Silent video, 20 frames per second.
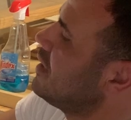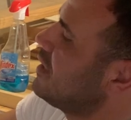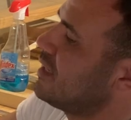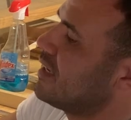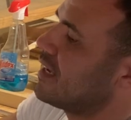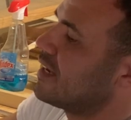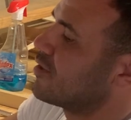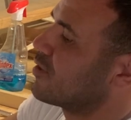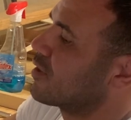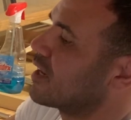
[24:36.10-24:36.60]

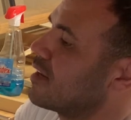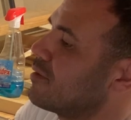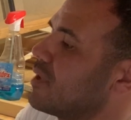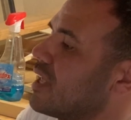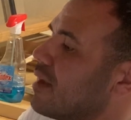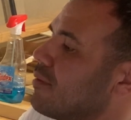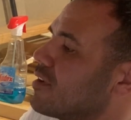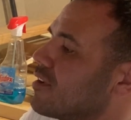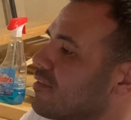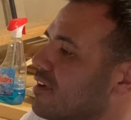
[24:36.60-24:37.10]
and you're going to be
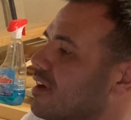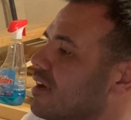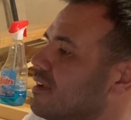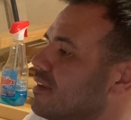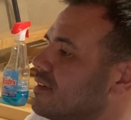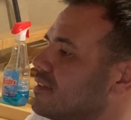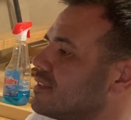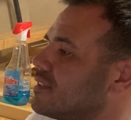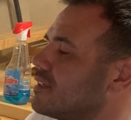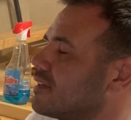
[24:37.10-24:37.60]
able to
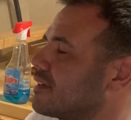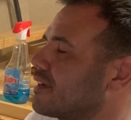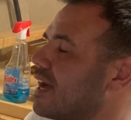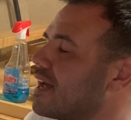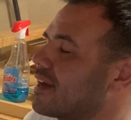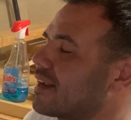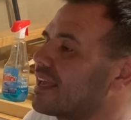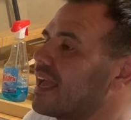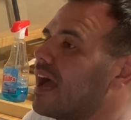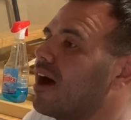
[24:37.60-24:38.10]

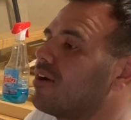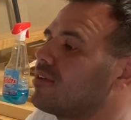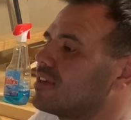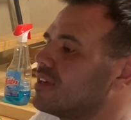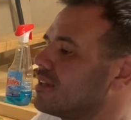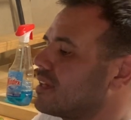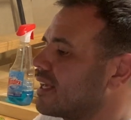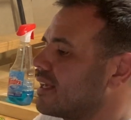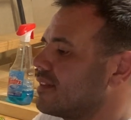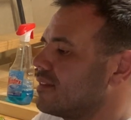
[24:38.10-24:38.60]
kind of
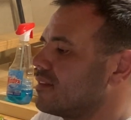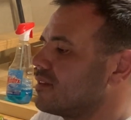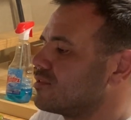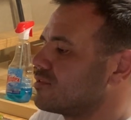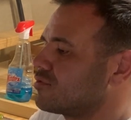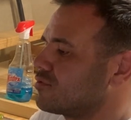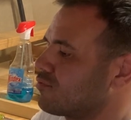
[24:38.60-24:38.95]
calculate those